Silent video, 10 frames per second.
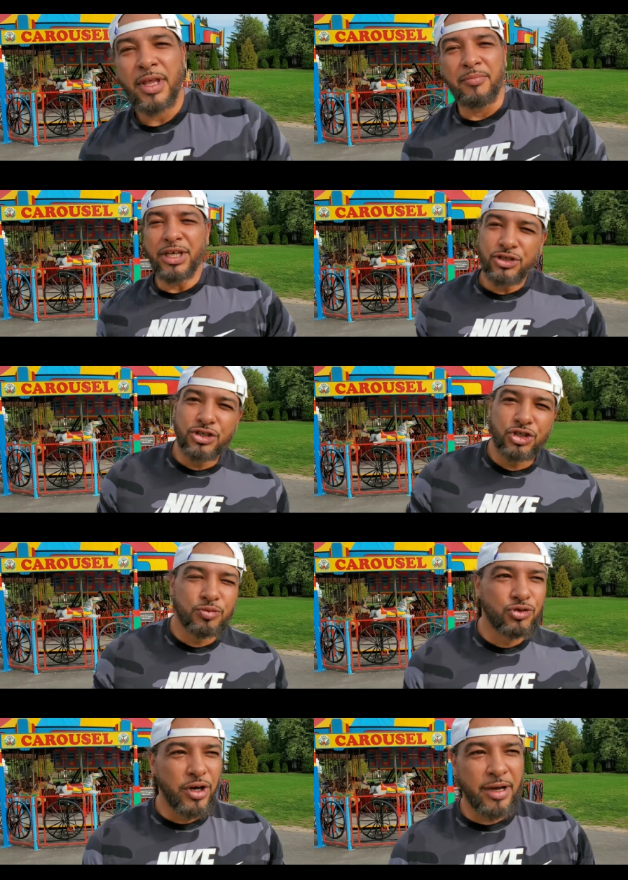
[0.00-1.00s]
And make sure you
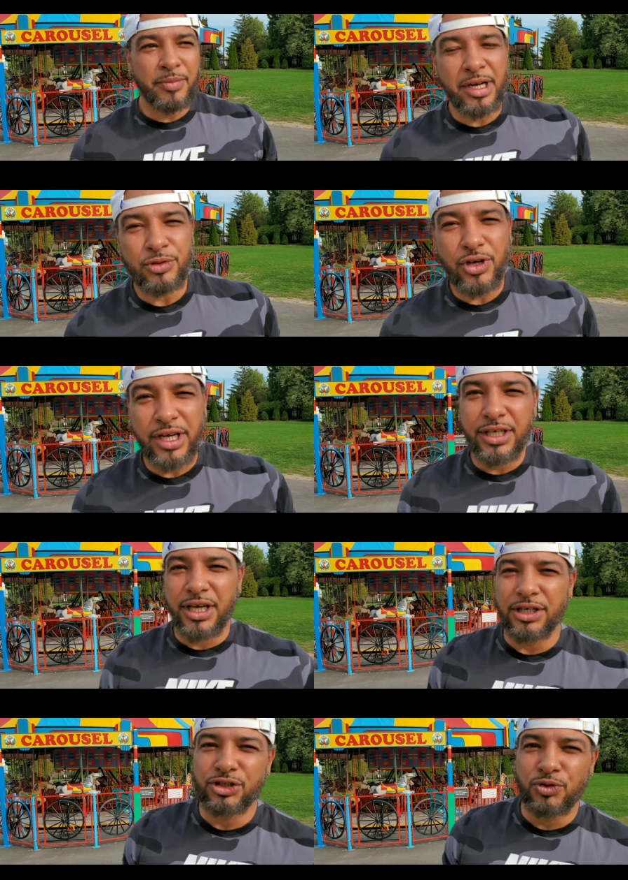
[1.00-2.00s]
subscribe, man. I'm trying to
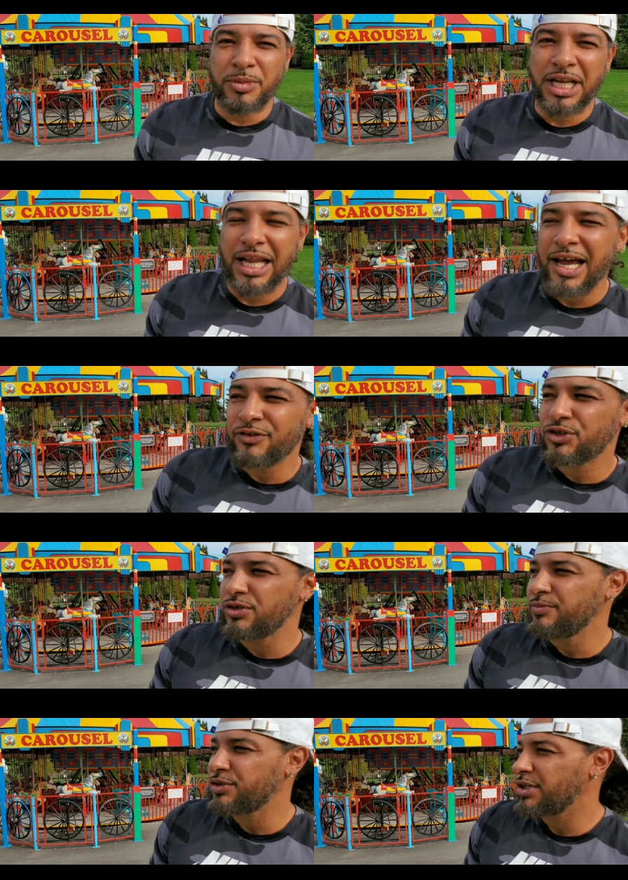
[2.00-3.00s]
get do my live
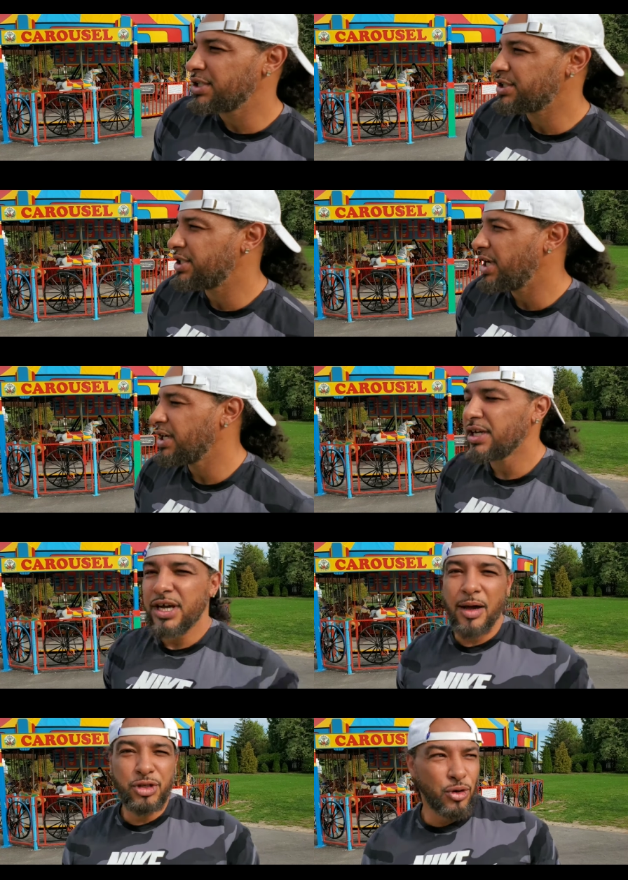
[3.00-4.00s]
streams on this shit.
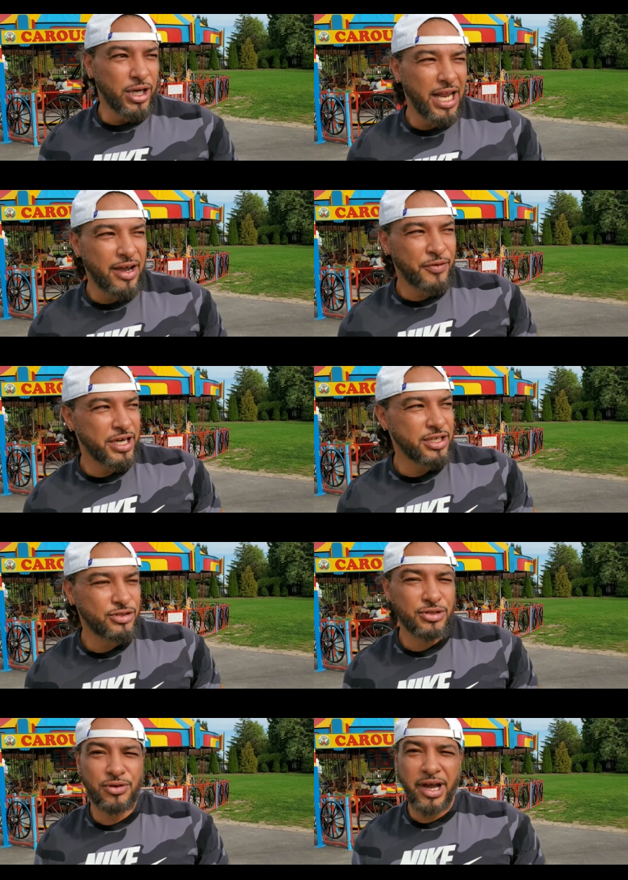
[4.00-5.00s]
I'll be going live on
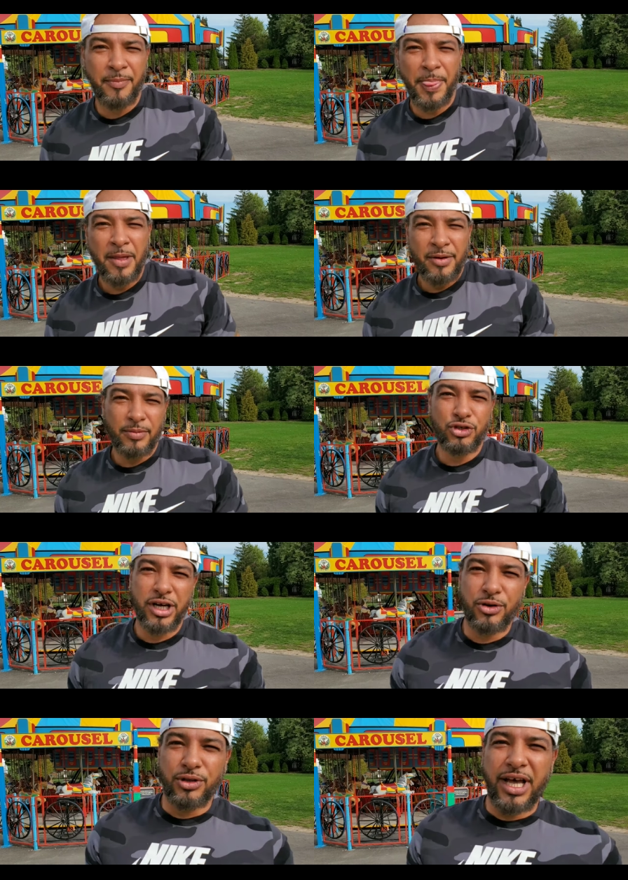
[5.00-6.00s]
Instagram. I'm
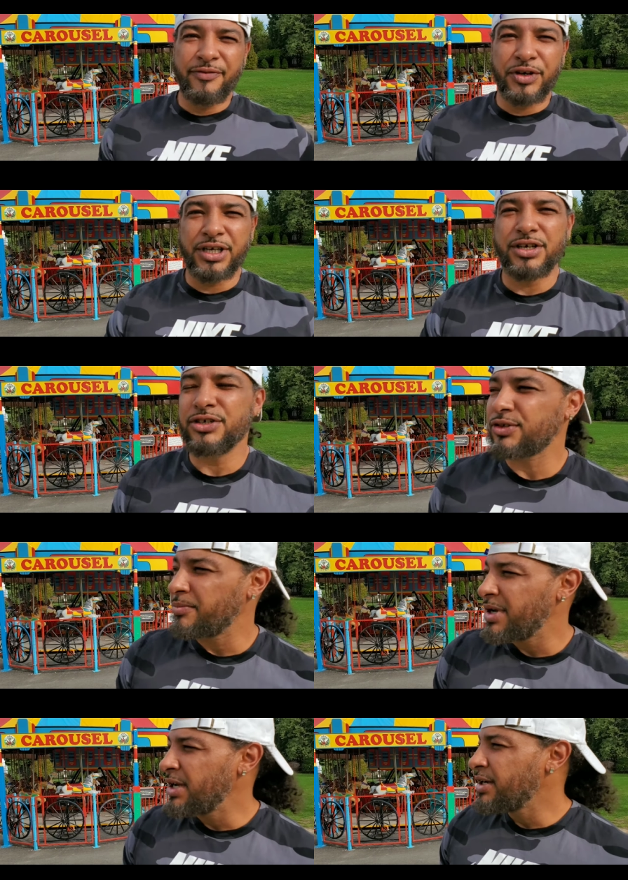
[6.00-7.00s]
trying to go live on here, so
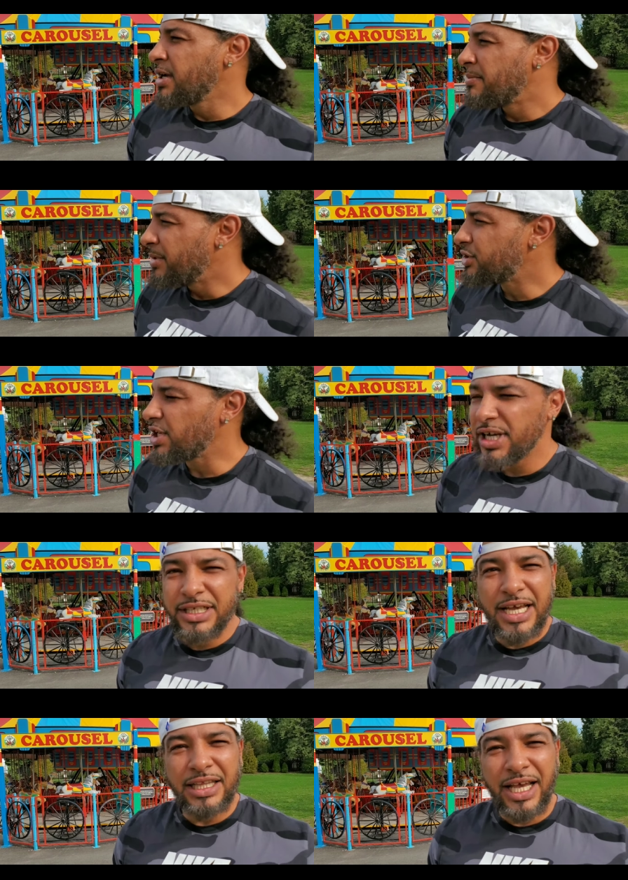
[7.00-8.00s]
man, make sure you
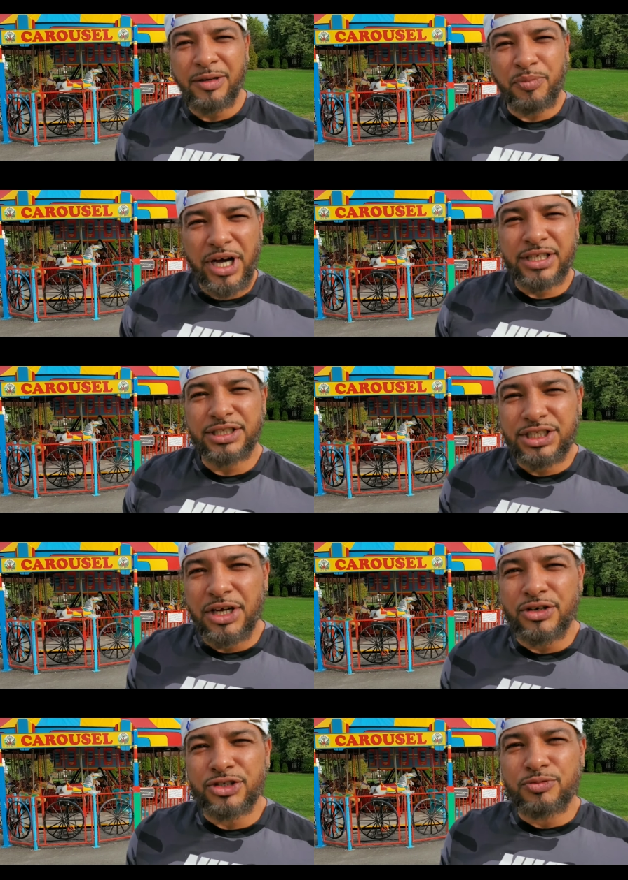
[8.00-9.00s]
hit that like button,
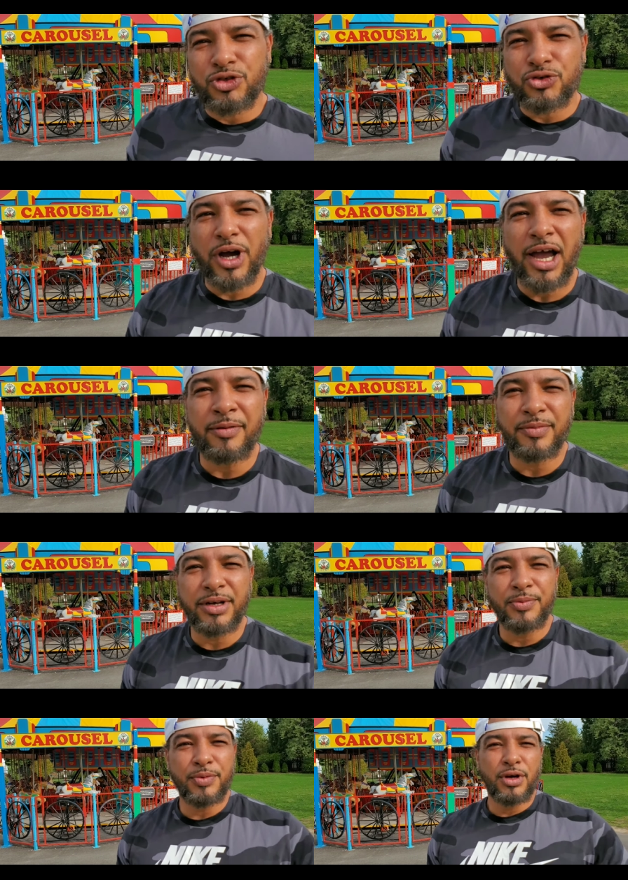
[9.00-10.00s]
share, and subscribe,
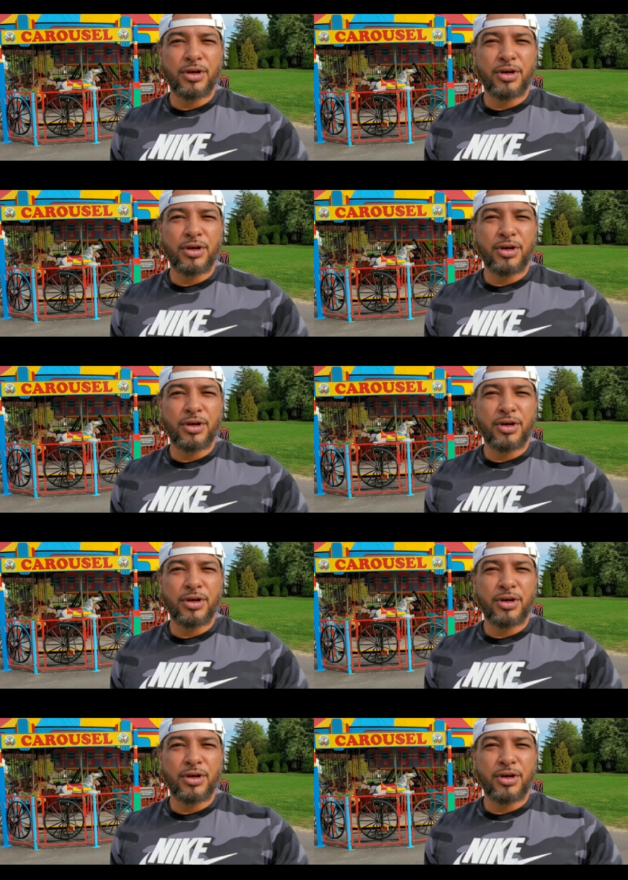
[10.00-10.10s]
man.